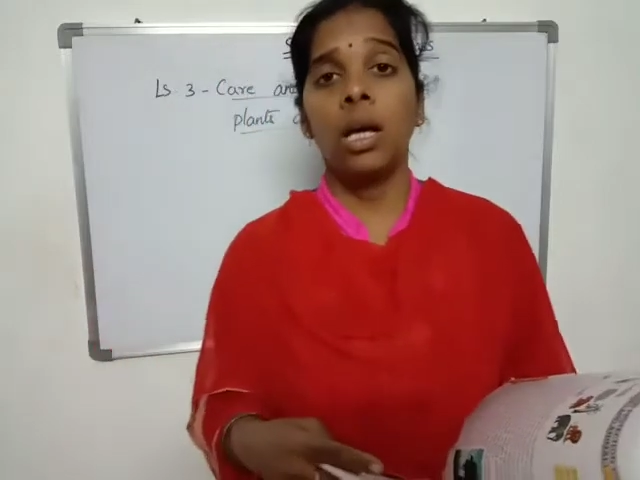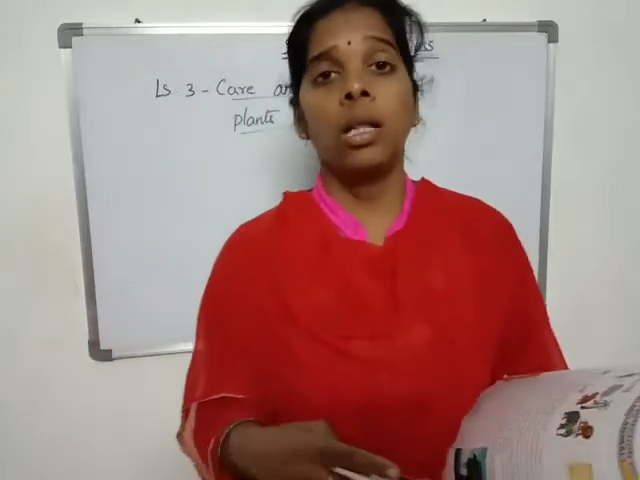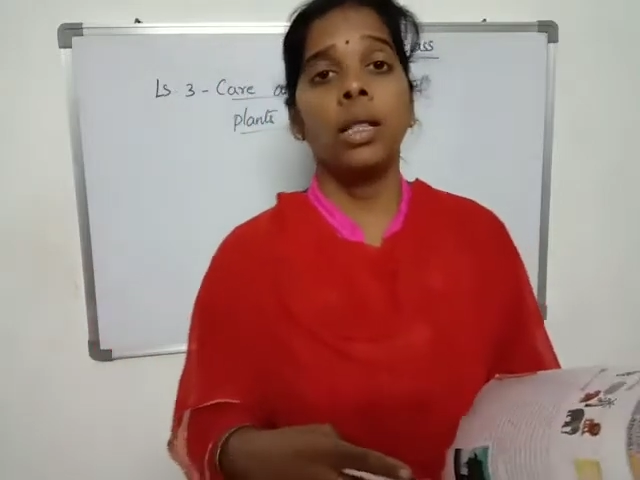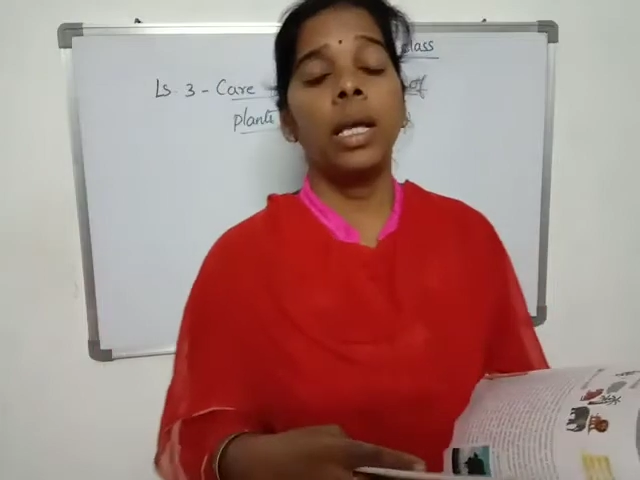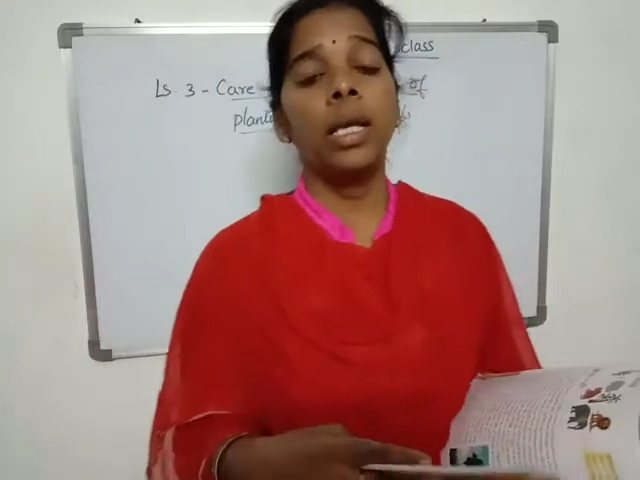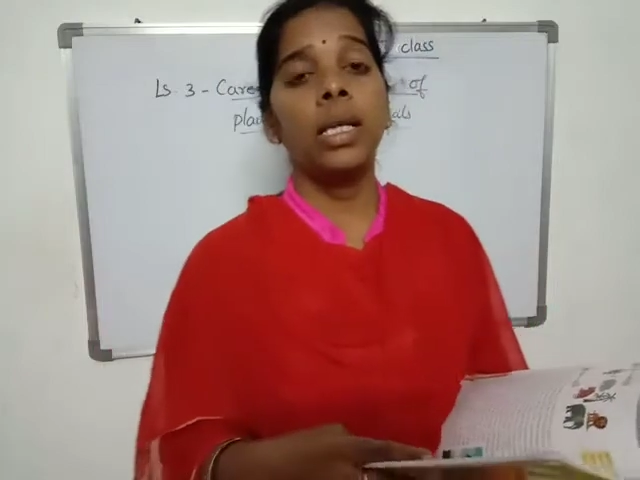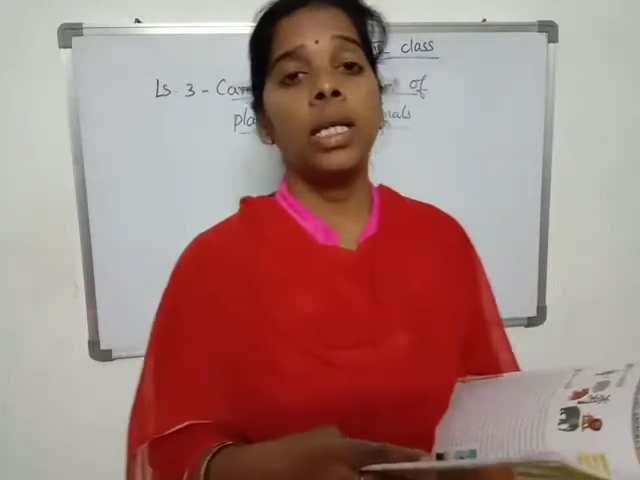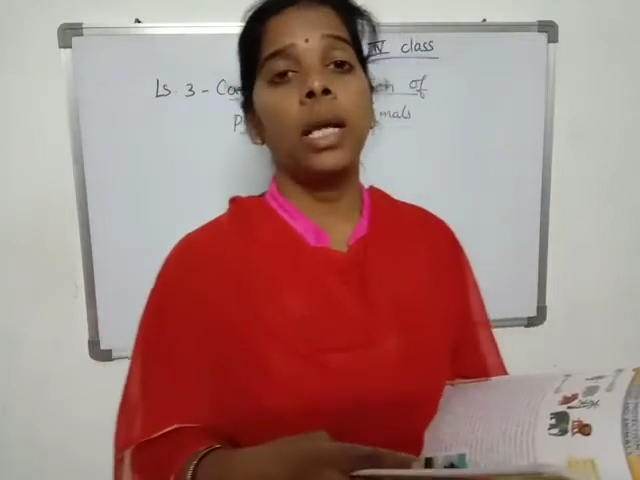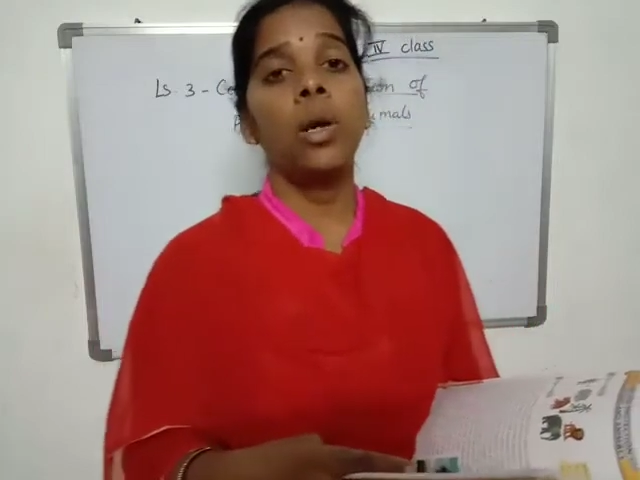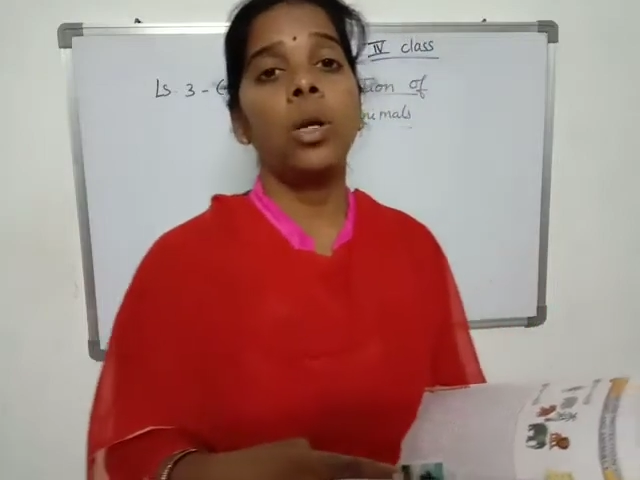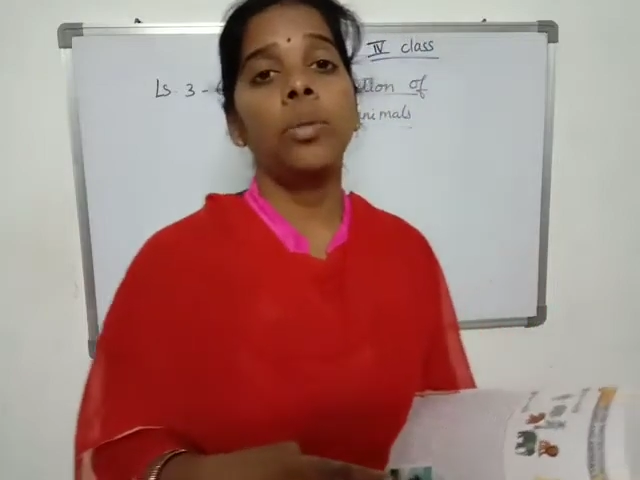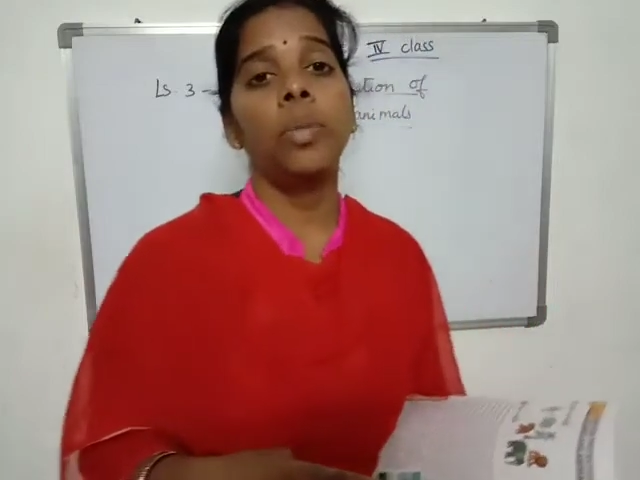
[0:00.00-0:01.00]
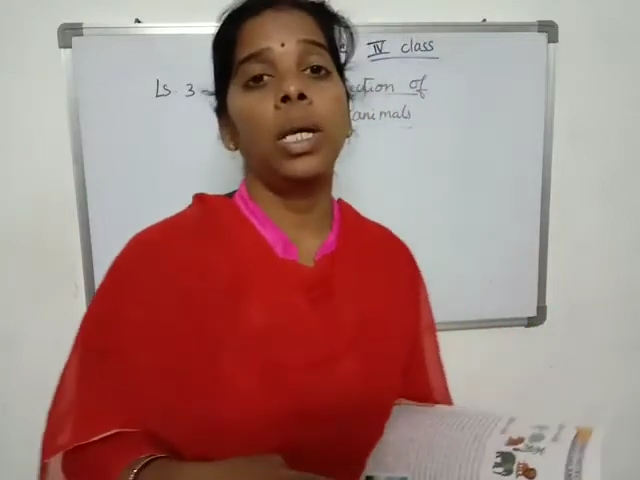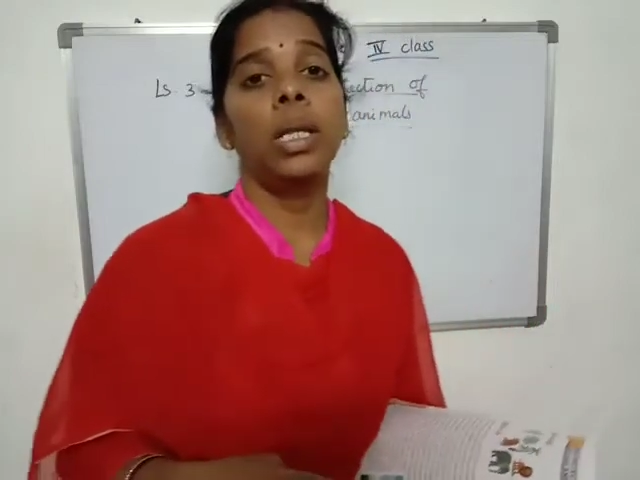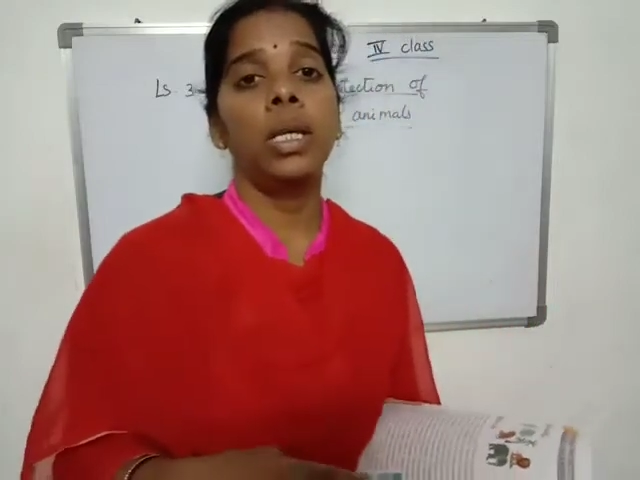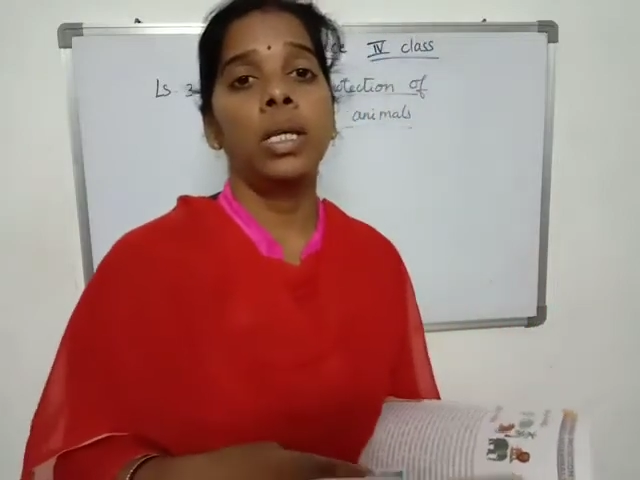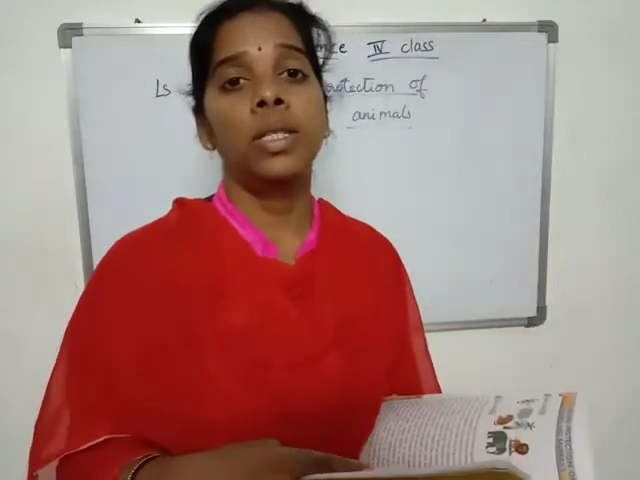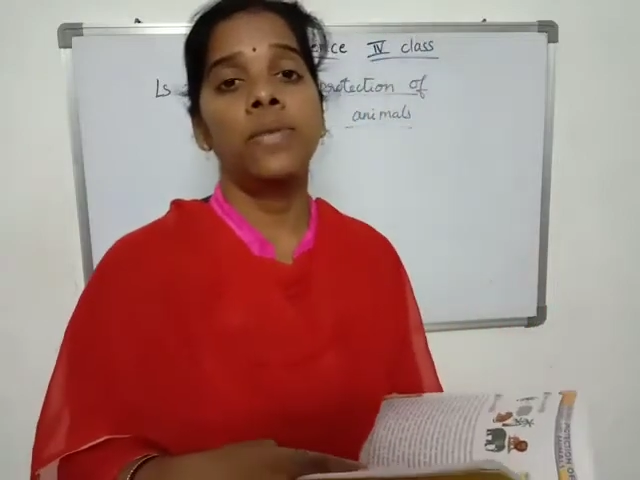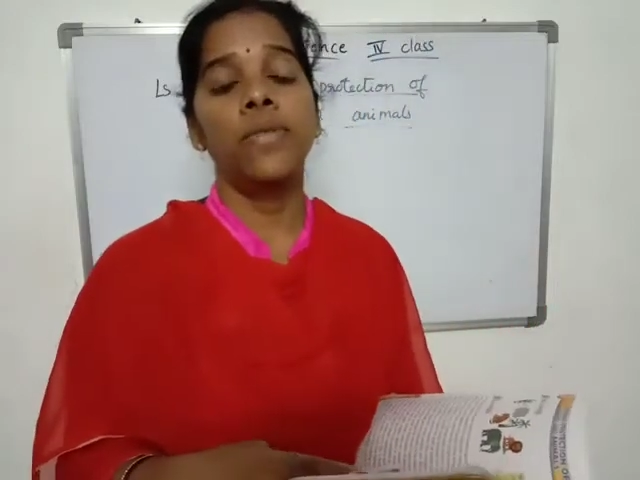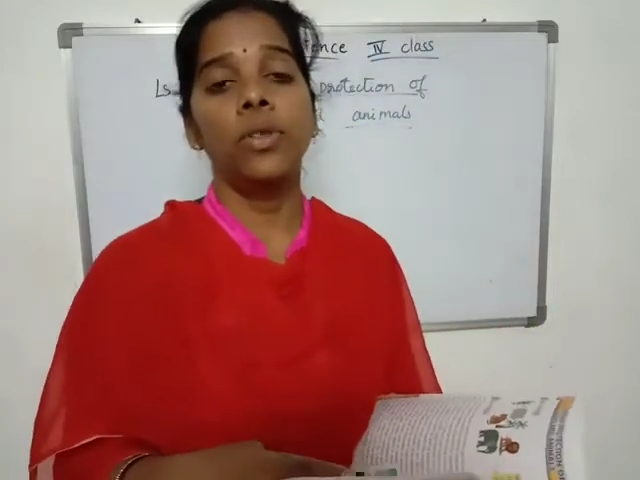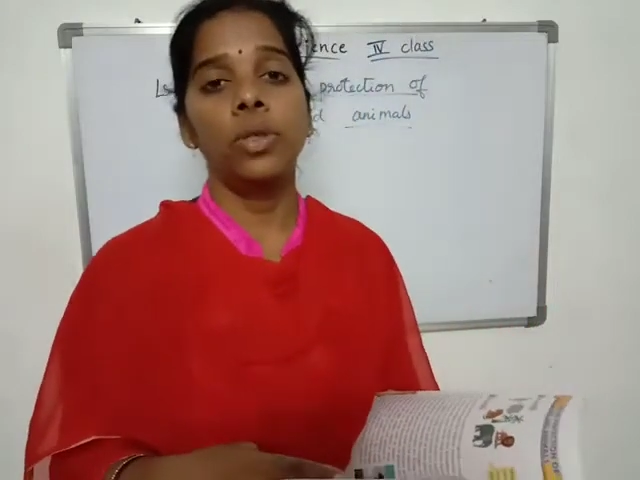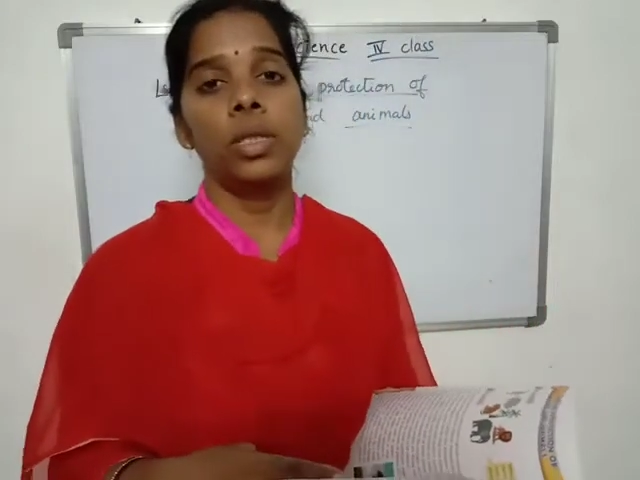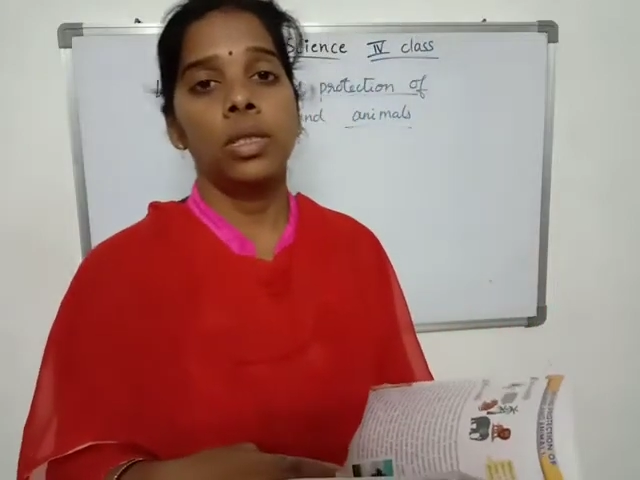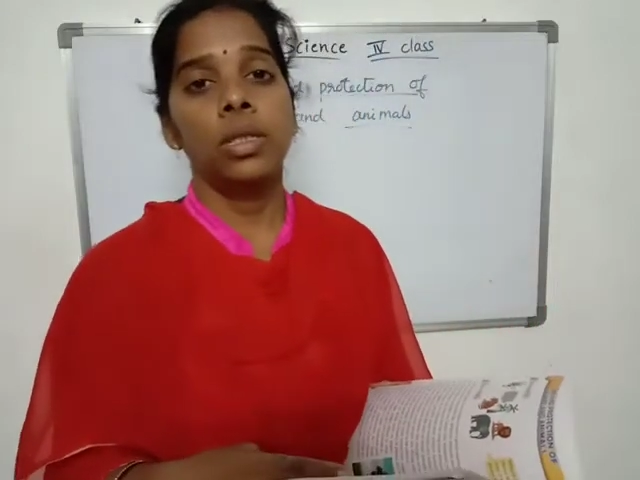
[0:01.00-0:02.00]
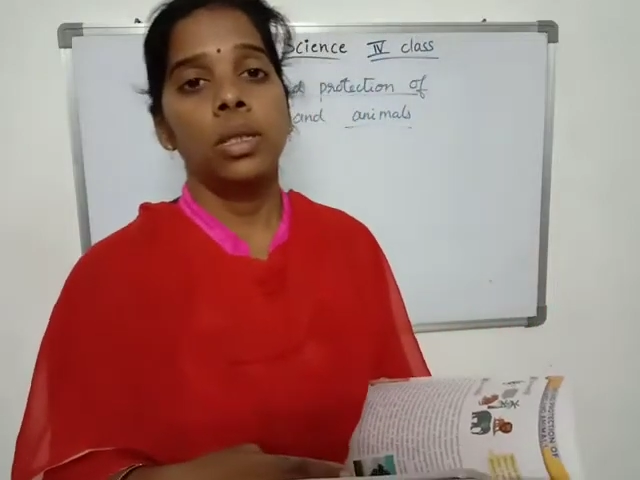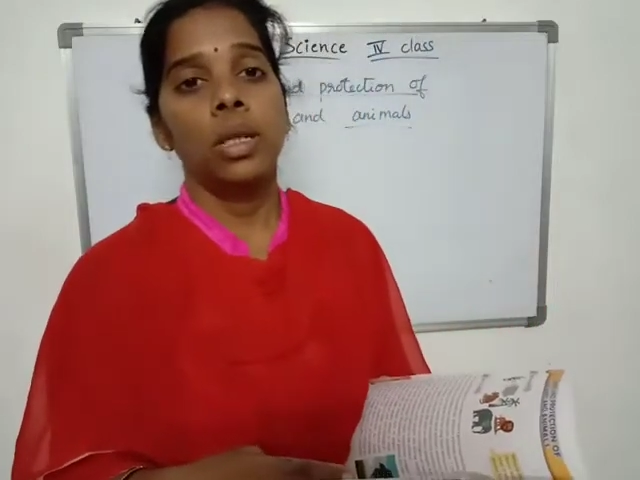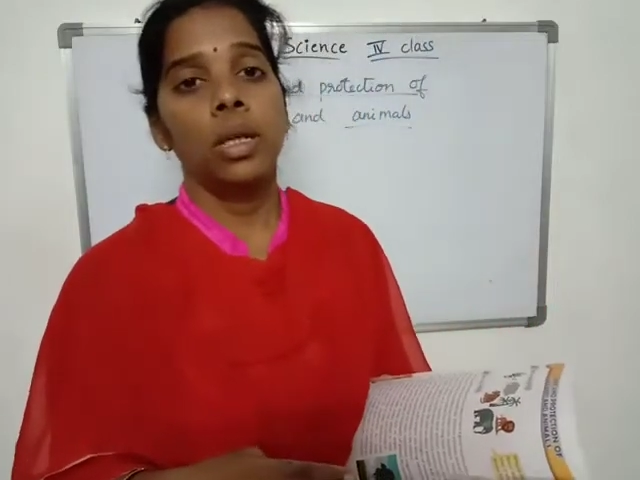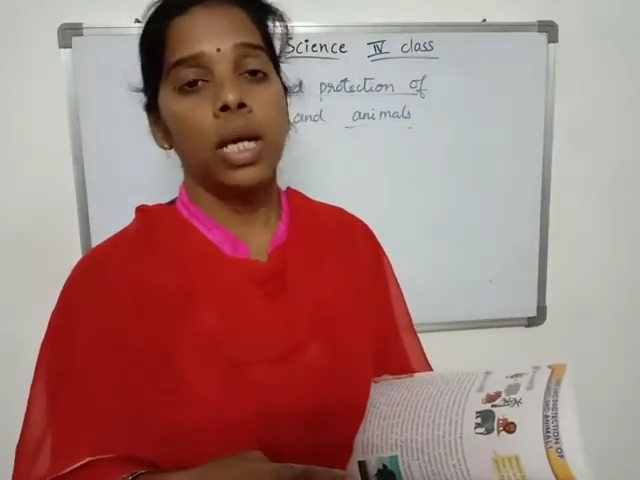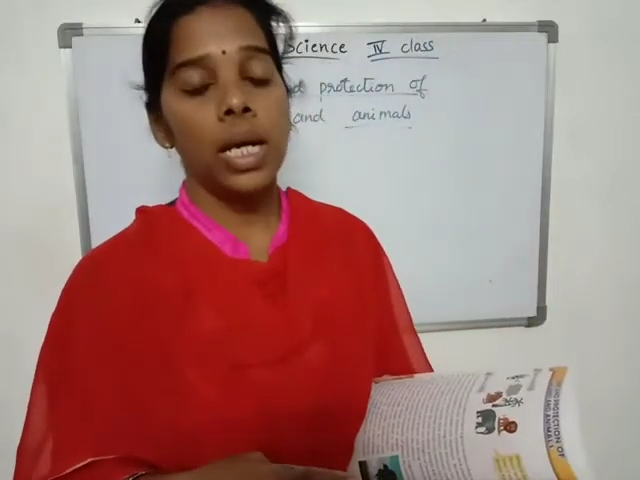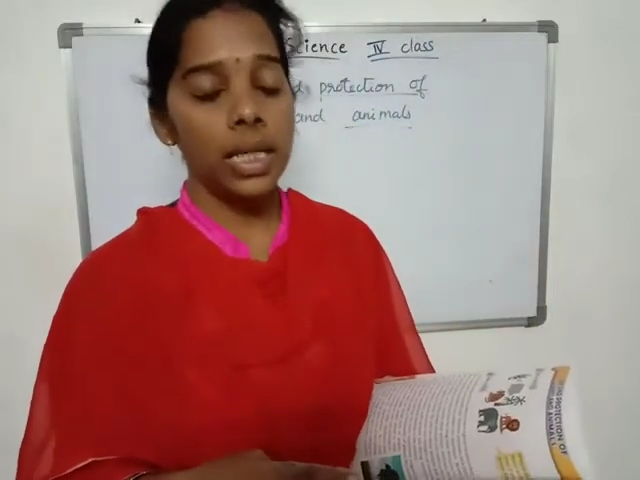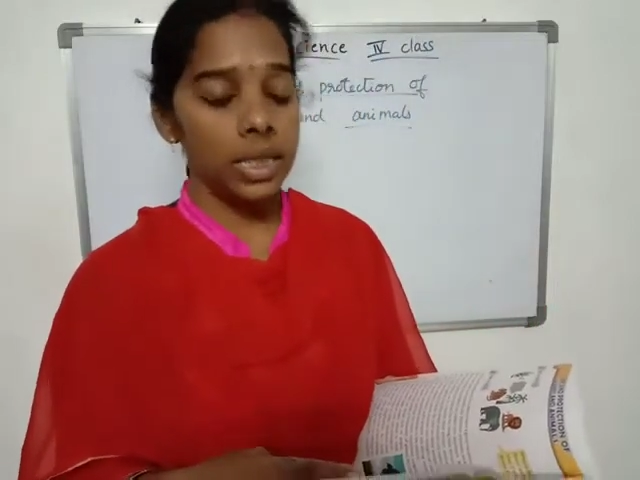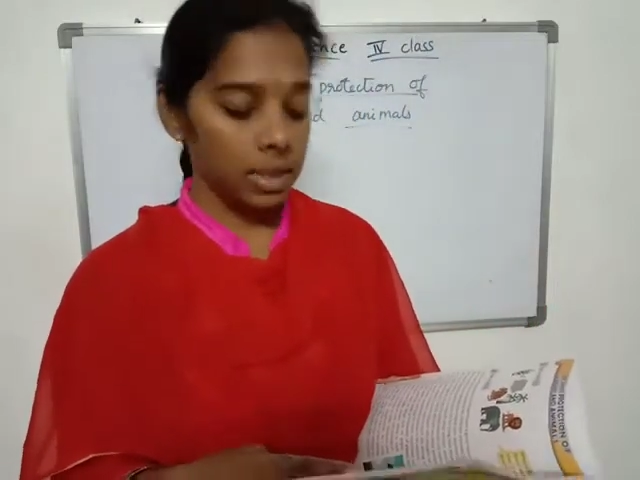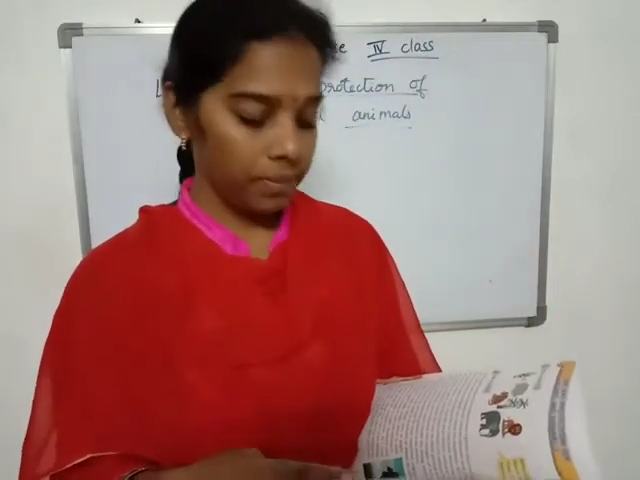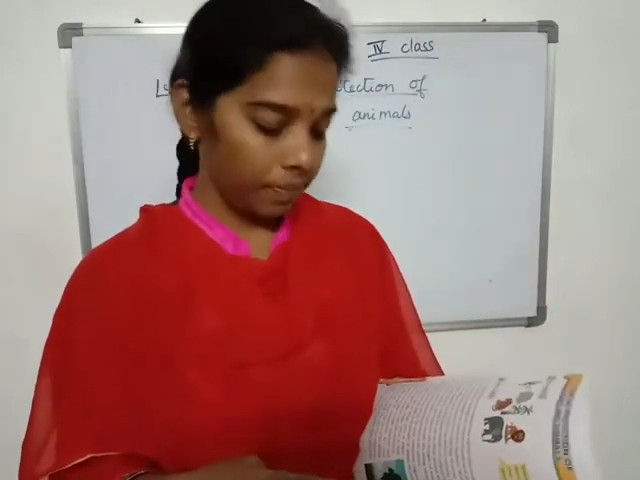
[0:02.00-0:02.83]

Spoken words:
then it cannot make its food, right?